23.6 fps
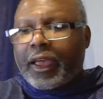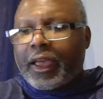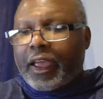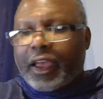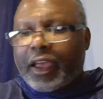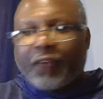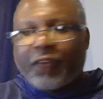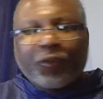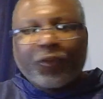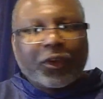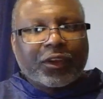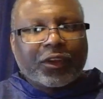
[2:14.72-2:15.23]

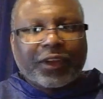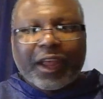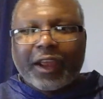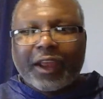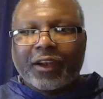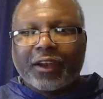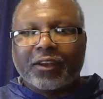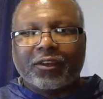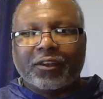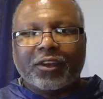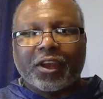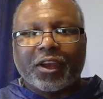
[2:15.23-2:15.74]
Every
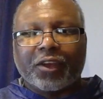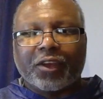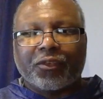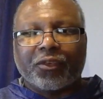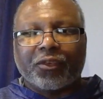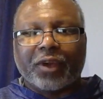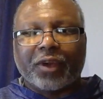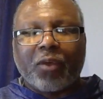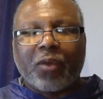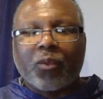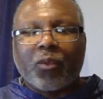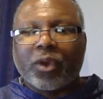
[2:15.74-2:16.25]
state is
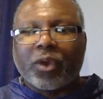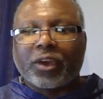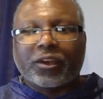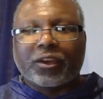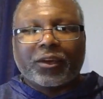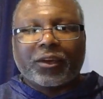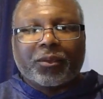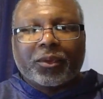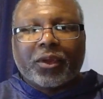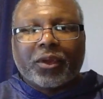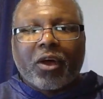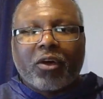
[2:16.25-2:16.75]
different. I wish
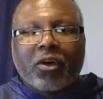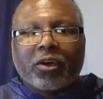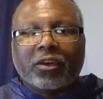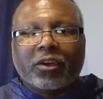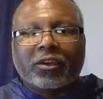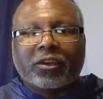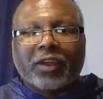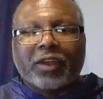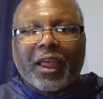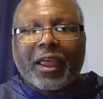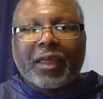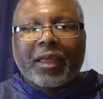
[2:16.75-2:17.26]
it was all the
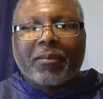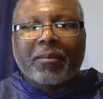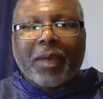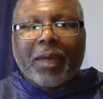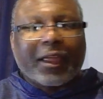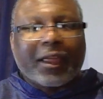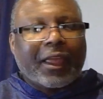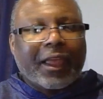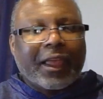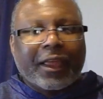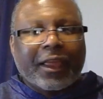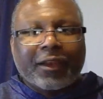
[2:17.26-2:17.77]
same. I
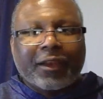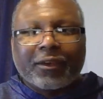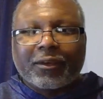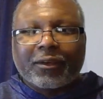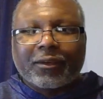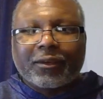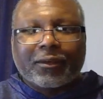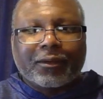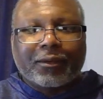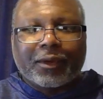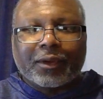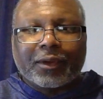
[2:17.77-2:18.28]
can't
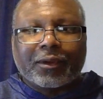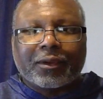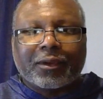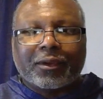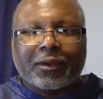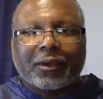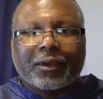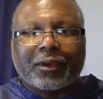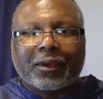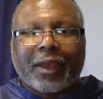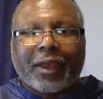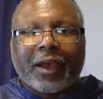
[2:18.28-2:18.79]
just
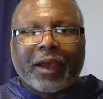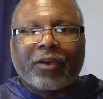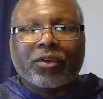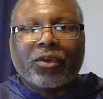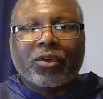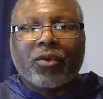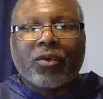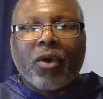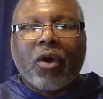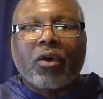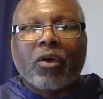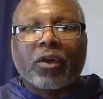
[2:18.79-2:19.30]
tell
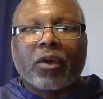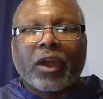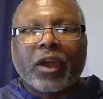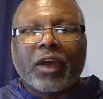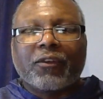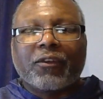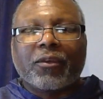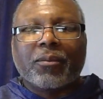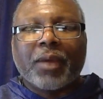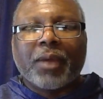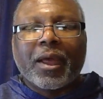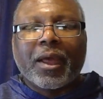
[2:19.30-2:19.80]
you all
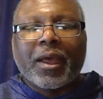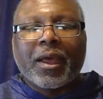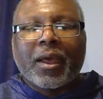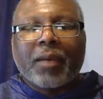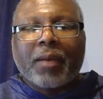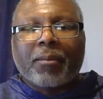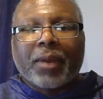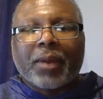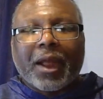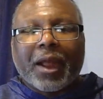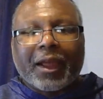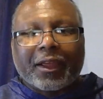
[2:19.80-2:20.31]
of them,
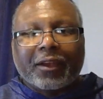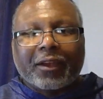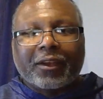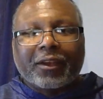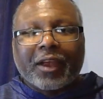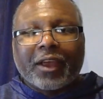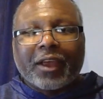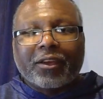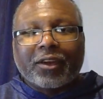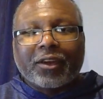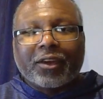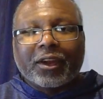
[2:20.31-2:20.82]
but I could
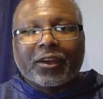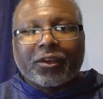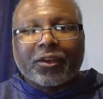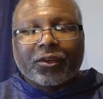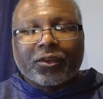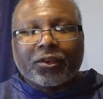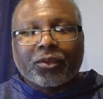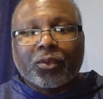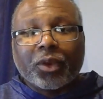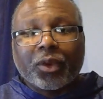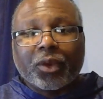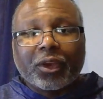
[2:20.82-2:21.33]
tell you that
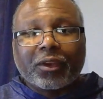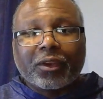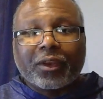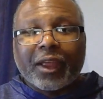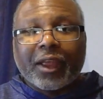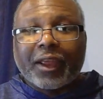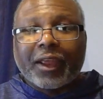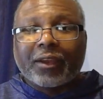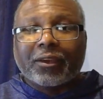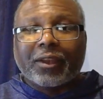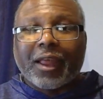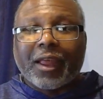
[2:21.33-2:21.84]
there's 3
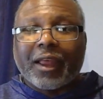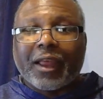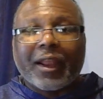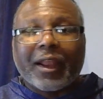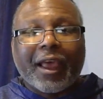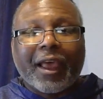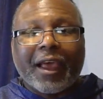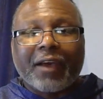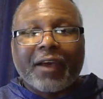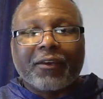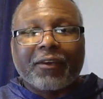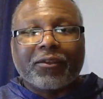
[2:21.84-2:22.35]
states that
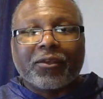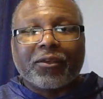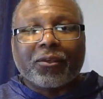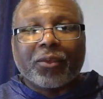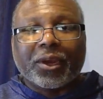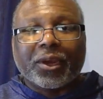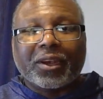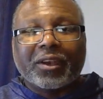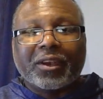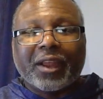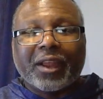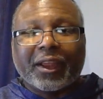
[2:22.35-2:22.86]
have
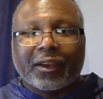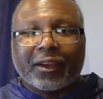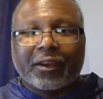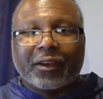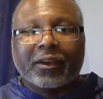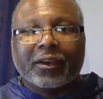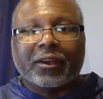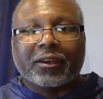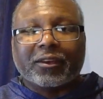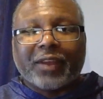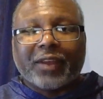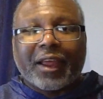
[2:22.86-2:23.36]

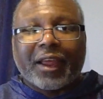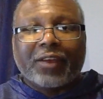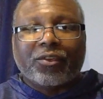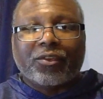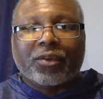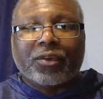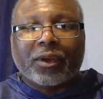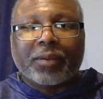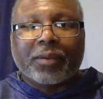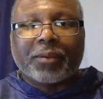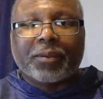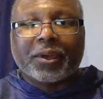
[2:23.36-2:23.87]
ridiculous
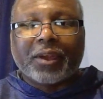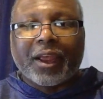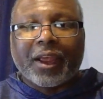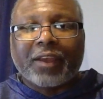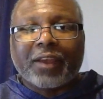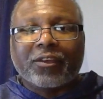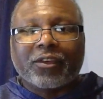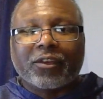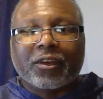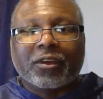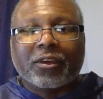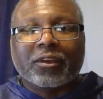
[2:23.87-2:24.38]
statute of
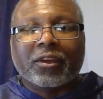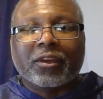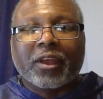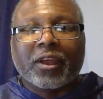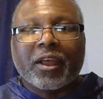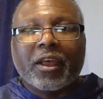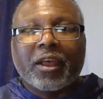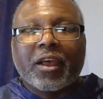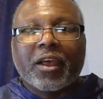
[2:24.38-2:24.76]
limitations